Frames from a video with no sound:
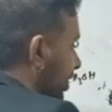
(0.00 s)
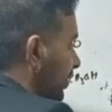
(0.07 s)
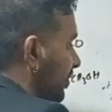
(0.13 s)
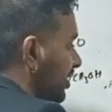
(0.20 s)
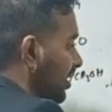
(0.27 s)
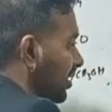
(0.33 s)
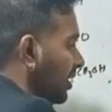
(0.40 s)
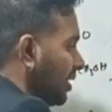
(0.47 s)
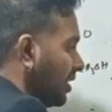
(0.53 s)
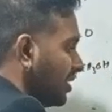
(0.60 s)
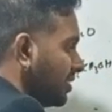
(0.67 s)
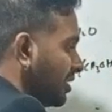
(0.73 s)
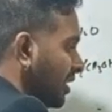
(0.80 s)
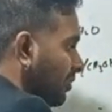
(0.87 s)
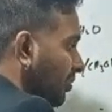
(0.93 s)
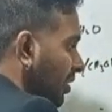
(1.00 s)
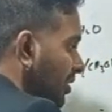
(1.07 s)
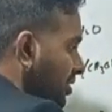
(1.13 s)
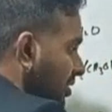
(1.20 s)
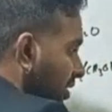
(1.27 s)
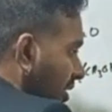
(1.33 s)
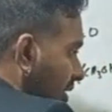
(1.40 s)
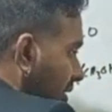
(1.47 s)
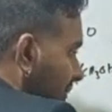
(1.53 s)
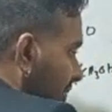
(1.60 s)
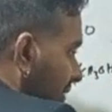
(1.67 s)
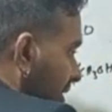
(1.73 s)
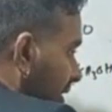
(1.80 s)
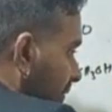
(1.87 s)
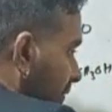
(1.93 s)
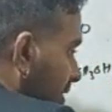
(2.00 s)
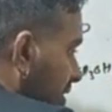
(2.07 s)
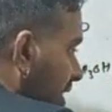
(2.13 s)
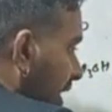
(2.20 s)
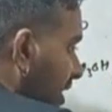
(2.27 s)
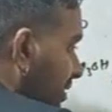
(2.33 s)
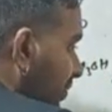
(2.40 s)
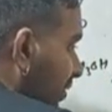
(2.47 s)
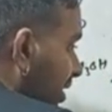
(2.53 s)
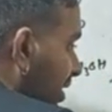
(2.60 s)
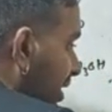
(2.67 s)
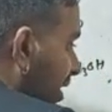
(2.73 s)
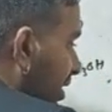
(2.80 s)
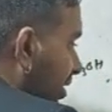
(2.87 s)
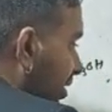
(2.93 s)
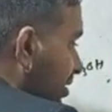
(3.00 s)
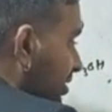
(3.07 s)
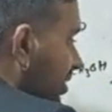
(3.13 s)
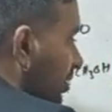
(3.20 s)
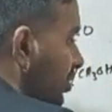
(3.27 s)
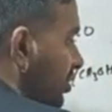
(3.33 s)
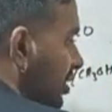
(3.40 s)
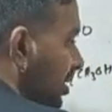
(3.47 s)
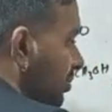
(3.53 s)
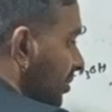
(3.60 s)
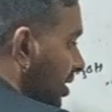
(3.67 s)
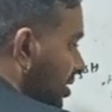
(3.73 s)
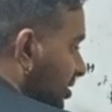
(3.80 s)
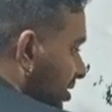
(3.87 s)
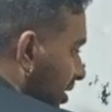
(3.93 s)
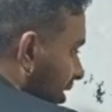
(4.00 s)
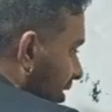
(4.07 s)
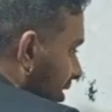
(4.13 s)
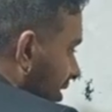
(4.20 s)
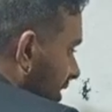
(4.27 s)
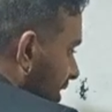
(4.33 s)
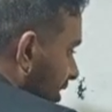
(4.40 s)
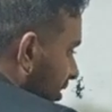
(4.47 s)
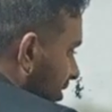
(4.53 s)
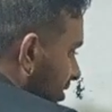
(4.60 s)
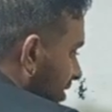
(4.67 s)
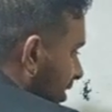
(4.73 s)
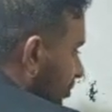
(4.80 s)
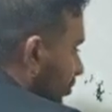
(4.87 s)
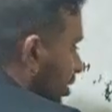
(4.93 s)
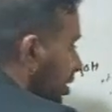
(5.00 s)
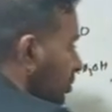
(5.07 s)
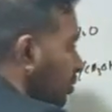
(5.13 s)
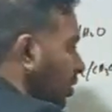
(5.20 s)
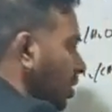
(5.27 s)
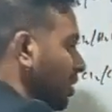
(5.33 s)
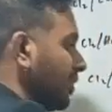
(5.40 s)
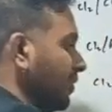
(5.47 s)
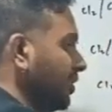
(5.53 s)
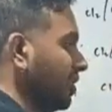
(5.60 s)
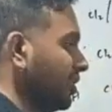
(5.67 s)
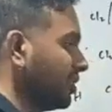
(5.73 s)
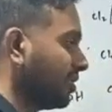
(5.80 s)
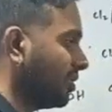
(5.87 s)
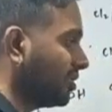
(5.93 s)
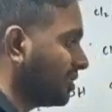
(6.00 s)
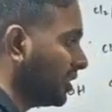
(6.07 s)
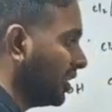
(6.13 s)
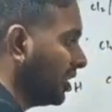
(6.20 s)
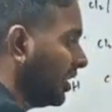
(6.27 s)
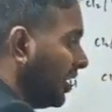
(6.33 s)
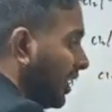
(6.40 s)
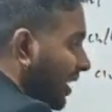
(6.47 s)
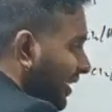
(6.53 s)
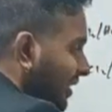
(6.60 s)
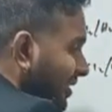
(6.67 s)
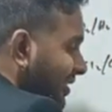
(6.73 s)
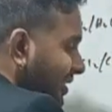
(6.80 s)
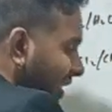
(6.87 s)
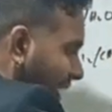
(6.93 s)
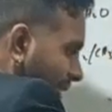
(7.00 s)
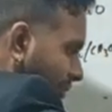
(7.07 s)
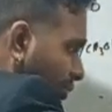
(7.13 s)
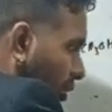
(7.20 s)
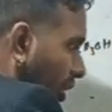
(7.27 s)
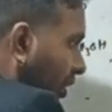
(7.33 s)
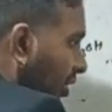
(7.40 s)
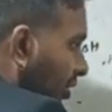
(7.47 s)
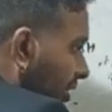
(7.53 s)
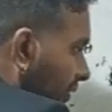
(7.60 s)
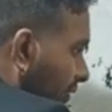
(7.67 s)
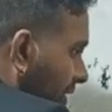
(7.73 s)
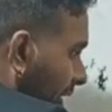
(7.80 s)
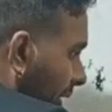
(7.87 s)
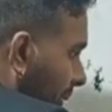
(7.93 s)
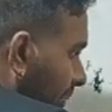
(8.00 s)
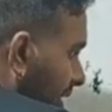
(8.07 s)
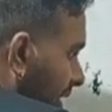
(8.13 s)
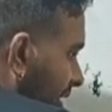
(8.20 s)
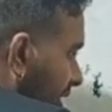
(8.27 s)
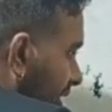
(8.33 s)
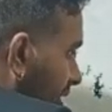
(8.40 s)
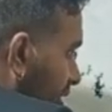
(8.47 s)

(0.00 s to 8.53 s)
of the sigma star. If you are transferring electrons into sigma star, the sigma bond will dissociate. At the same point of time, the